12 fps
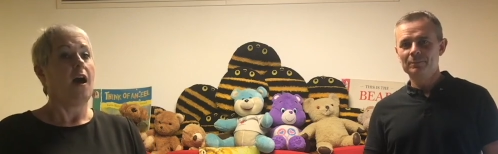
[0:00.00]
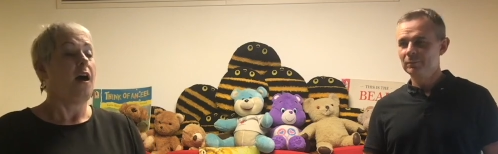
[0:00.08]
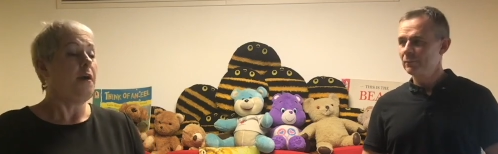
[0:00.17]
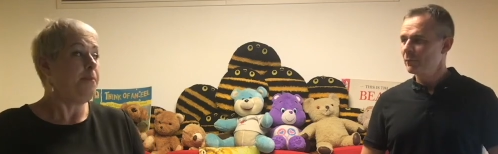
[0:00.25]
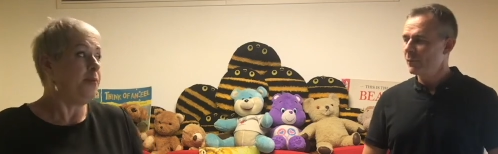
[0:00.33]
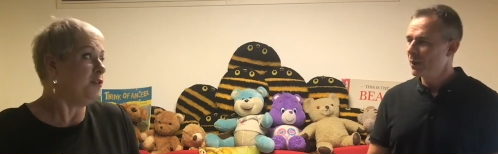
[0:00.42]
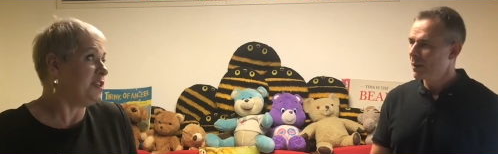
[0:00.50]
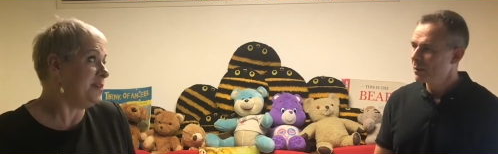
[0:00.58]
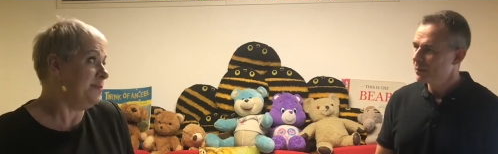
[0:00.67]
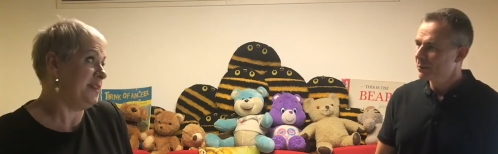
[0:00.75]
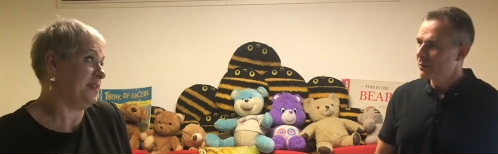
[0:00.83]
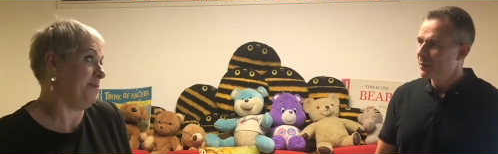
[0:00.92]
Speaker 1: I put
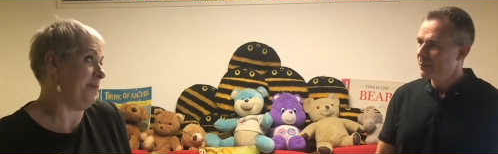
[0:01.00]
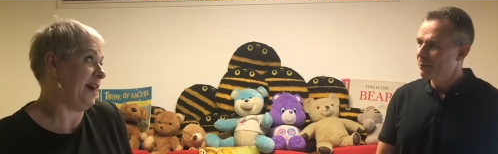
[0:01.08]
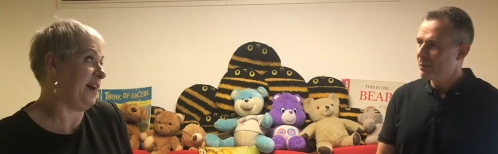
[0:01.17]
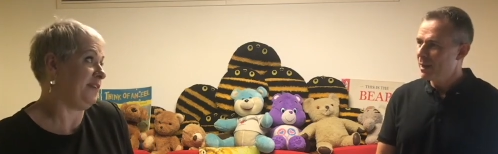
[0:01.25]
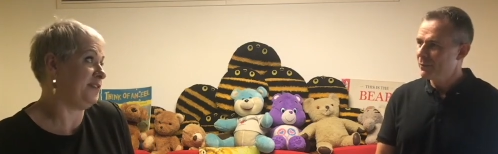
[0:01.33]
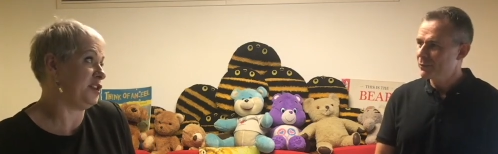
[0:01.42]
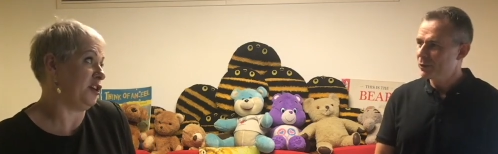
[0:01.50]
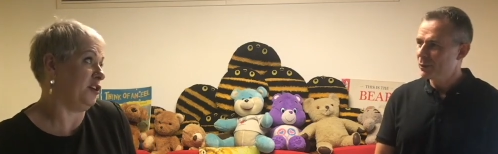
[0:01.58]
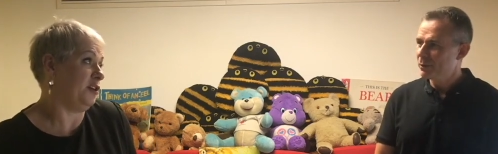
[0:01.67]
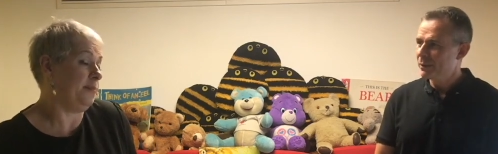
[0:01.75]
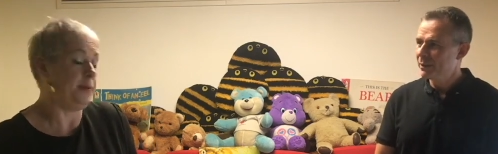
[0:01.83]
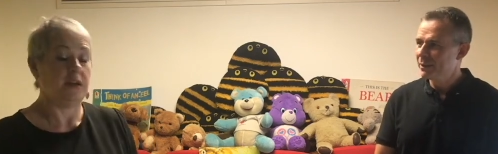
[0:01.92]
him in the
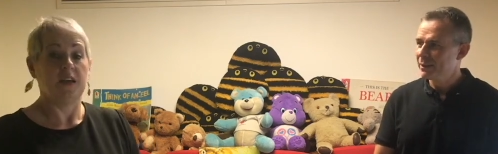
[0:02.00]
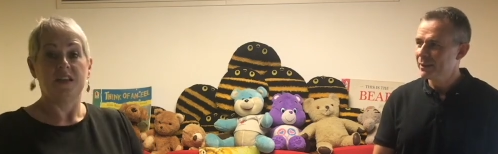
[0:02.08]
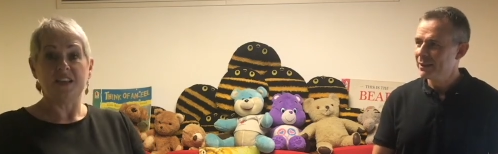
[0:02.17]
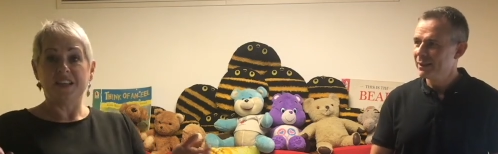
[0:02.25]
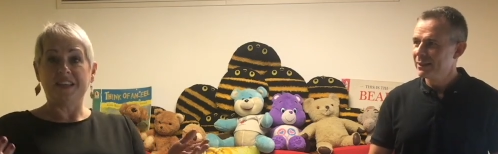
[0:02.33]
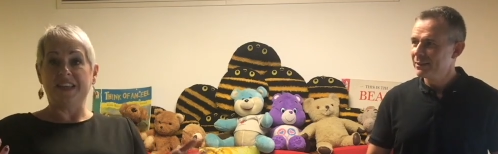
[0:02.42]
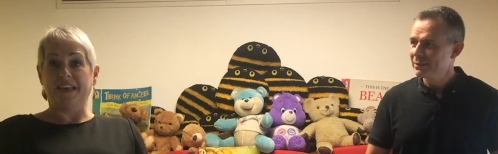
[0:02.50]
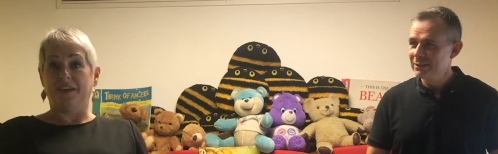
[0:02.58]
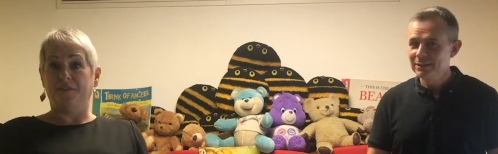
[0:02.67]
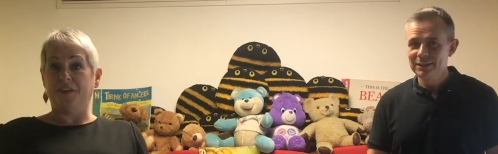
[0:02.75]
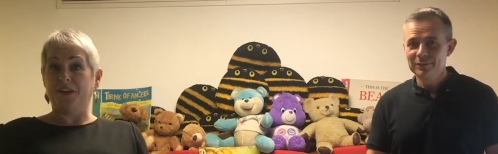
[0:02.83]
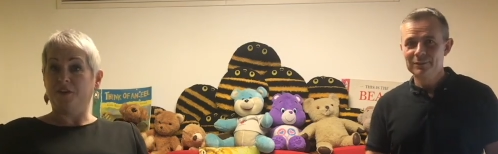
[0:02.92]
bathtub to see
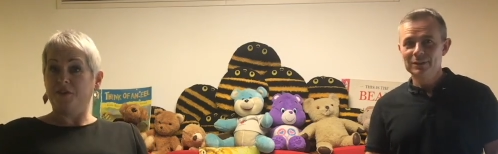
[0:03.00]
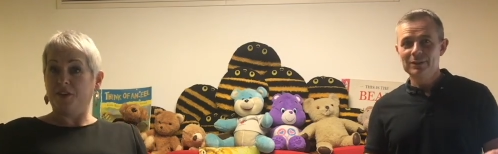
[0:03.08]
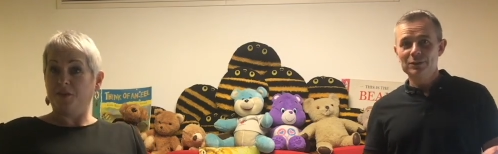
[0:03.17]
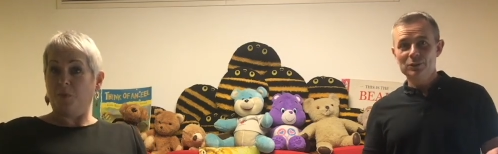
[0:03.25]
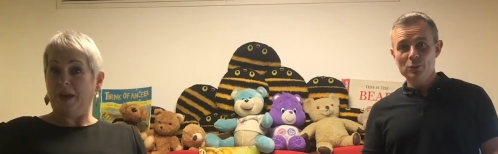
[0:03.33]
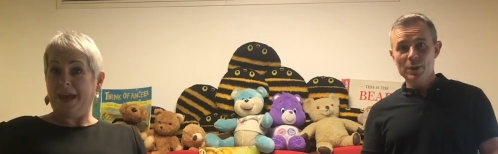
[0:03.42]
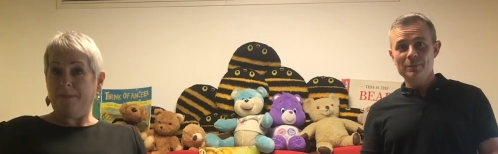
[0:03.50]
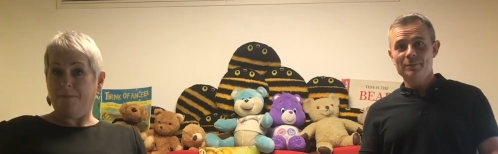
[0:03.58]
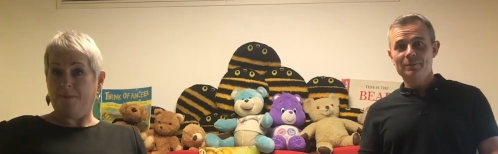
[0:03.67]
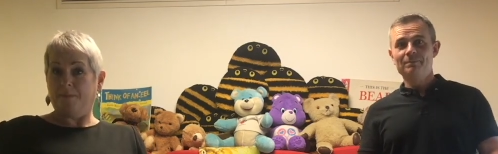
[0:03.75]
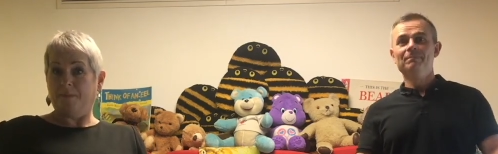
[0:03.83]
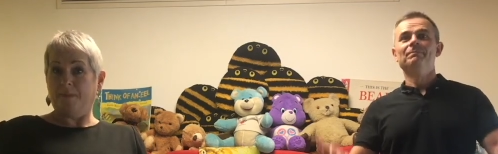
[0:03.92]
if he could
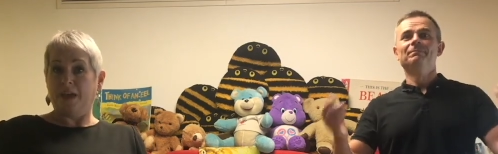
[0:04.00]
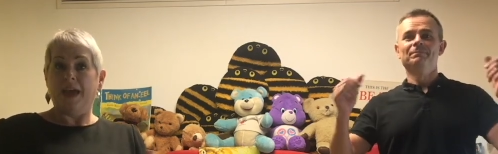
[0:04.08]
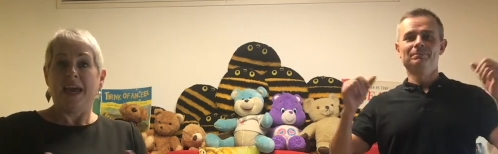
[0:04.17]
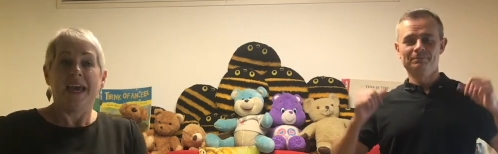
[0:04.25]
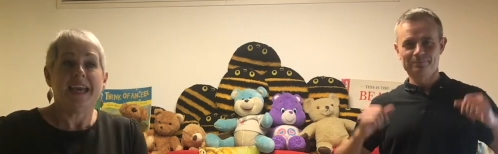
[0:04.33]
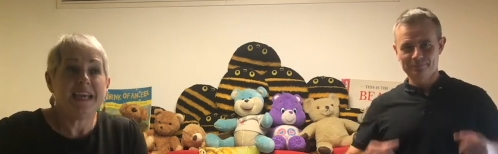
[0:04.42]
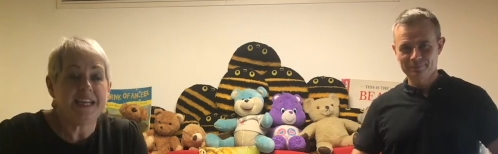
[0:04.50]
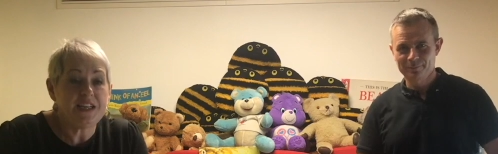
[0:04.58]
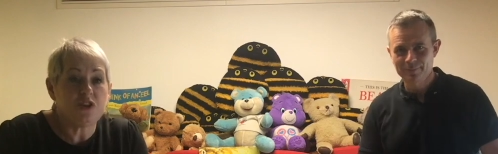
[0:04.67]
swim. He